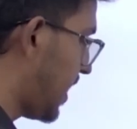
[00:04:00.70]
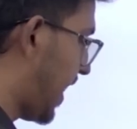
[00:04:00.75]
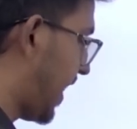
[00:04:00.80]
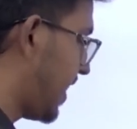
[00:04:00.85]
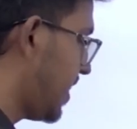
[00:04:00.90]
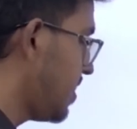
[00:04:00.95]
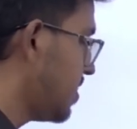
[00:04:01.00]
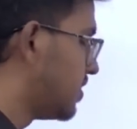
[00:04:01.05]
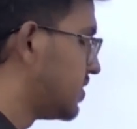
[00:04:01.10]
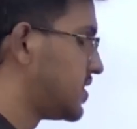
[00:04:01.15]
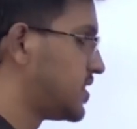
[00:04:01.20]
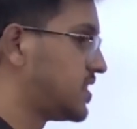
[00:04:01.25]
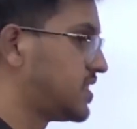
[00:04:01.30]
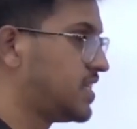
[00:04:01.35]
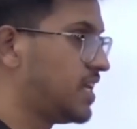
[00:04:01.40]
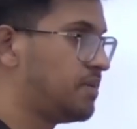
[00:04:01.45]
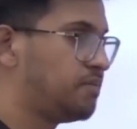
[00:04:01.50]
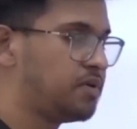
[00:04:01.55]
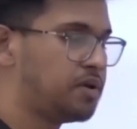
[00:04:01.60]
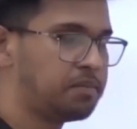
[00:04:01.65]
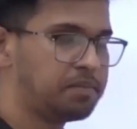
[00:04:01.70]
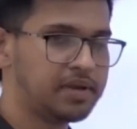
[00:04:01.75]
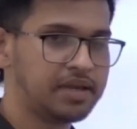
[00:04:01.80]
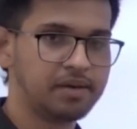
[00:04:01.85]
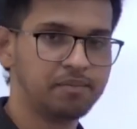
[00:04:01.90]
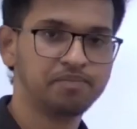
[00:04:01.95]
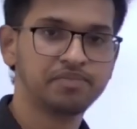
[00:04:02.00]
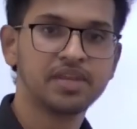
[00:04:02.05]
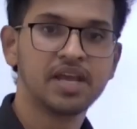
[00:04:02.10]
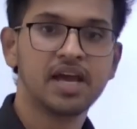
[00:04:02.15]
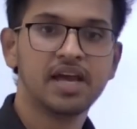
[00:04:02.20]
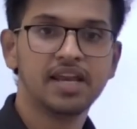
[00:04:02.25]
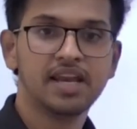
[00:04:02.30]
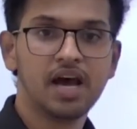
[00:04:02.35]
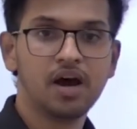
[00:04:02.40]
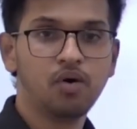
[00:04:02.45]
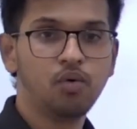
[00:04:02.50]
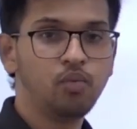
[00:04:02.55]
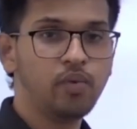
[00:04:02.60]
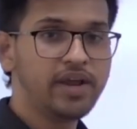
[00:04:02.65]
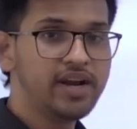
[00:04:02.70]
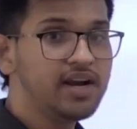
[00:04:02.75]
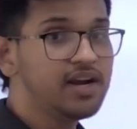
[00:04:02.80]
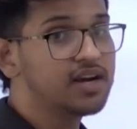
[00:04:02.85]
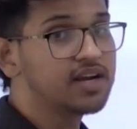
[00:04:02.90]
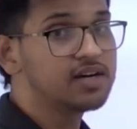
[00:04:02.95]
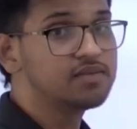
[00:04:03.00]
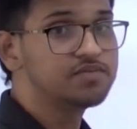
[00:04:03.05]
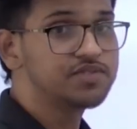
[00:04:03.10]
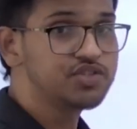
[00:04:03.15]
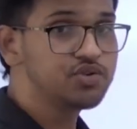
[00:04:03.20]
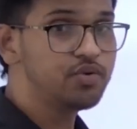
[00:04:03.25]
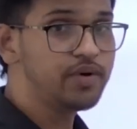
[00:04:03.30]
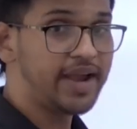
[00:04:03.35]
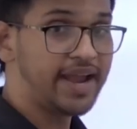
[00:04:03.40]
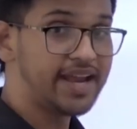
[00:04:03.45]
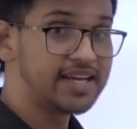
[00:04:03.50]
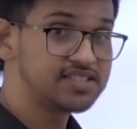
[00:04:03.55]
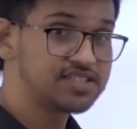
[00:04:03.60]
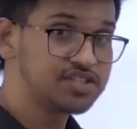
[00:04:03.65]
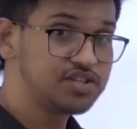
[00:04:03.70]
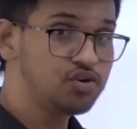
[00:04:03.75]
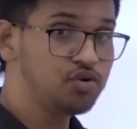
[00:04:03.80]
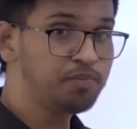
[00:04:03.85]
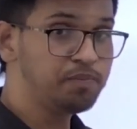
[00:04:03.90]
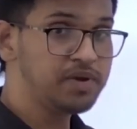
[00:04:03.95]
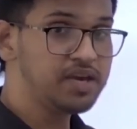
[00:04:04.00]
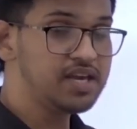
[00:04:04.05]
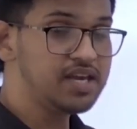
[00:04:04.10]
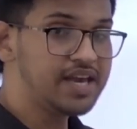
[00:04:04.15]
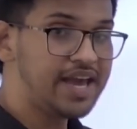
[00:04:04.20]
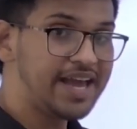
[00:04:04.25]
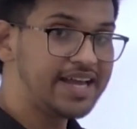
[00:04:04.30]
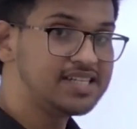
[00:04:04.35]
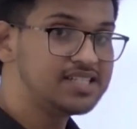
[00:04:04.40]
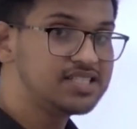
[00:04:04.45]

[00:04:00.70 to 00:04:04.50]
and CBP. Now when it comes to SQP and